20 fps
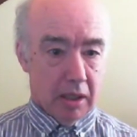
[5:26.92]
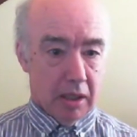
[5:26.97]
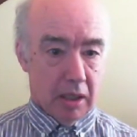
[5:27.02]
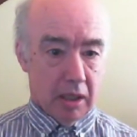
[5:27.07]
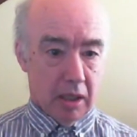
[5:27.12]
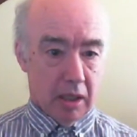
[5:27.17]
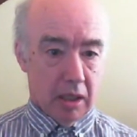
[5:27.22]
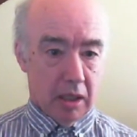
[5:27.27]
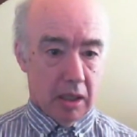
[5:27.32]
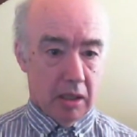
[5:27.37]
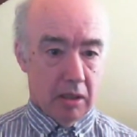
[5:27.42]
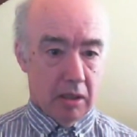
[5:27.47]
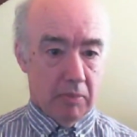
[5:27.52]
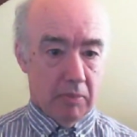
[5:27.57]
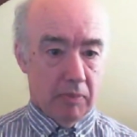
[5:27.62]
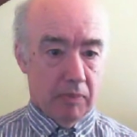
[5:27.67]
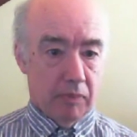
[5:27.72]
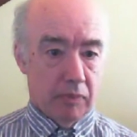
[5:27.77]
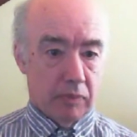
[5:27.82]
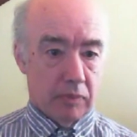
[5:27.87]

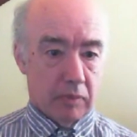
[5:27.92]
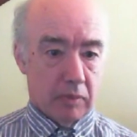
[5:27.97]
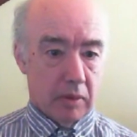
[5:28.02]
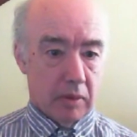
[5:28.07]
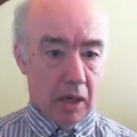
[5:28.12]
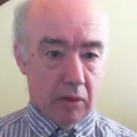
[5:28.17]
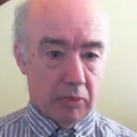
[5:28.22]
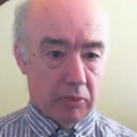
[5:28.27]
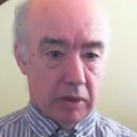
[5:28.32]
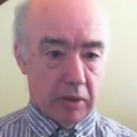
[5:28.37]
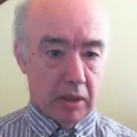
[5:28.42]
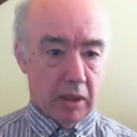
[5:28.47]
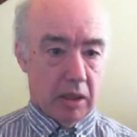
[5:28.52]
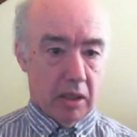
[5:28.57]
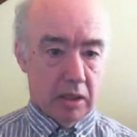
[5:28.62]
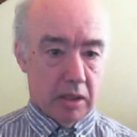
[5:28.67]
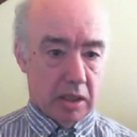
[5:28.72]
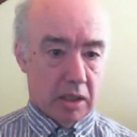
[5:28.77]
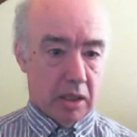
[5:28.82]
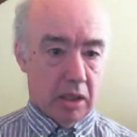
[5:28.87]
no, that
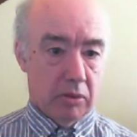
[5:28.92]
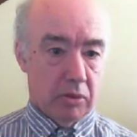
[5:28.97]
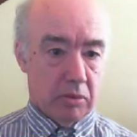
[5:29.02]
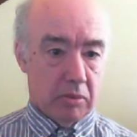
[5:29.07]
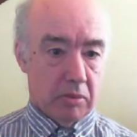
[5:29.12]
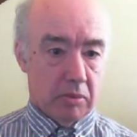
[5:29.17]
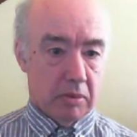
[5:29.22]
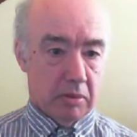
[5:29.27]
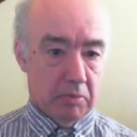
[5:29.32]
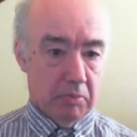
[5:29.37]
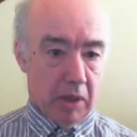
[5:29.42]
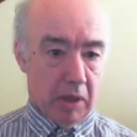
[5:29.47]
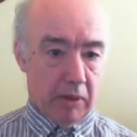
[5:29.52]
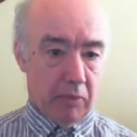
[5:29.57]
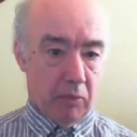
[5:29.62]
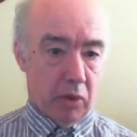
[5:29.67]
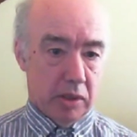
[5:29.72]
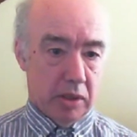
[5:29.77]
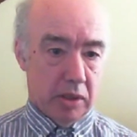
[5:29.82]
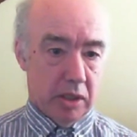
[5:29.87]
is so my
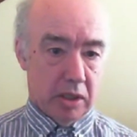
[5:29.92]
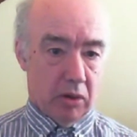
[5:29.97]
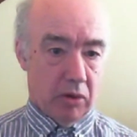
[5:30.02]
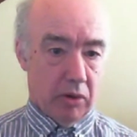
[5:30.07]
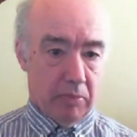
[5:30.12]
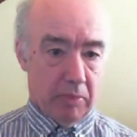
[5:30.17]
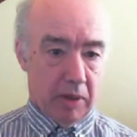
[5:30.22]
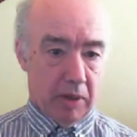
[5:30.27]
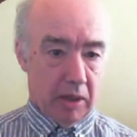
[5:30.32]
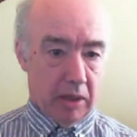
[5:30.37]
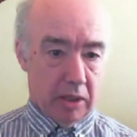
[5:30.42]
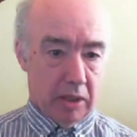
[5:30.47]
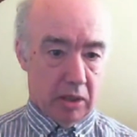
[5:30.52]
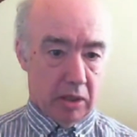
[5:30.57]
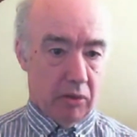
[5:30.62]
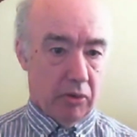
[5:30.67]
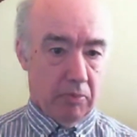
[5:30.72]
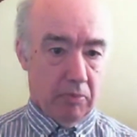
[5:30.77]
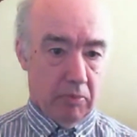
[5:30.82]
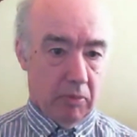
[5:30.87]
one is on
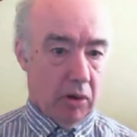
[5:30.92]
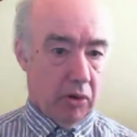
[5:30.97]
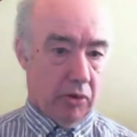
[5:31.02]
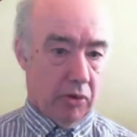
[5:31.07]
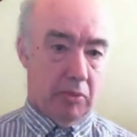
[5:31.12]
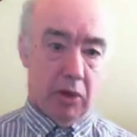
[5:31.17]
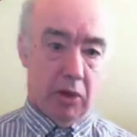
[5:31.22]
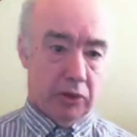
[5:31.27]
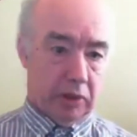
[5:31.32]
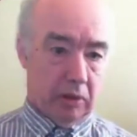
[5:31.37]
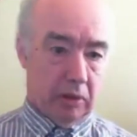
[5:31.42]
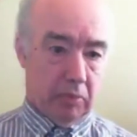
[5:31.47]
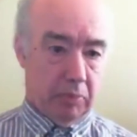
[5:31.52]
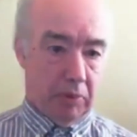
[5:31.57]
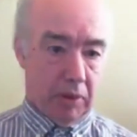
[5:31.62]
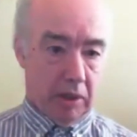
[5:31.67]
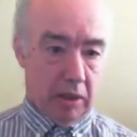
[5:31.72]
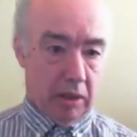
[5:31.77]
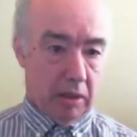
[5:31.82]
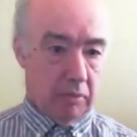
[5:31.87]
model.
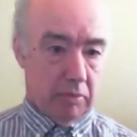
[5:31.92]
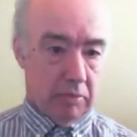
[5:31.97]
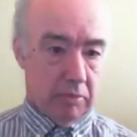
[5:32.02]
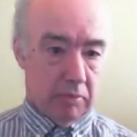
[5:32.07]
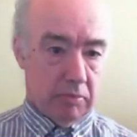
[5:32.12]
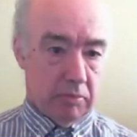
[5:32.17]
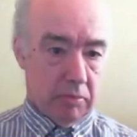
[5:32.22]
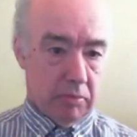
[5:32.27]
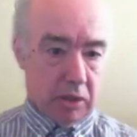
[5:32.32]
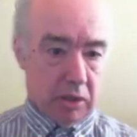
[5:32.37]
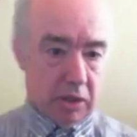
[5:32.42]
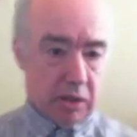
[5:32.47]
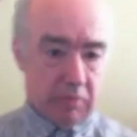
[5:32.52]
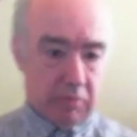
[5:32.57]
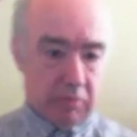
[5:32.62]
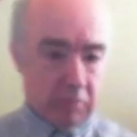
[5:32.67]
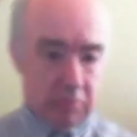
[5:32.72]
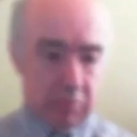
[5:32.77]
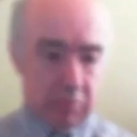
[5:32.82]
But just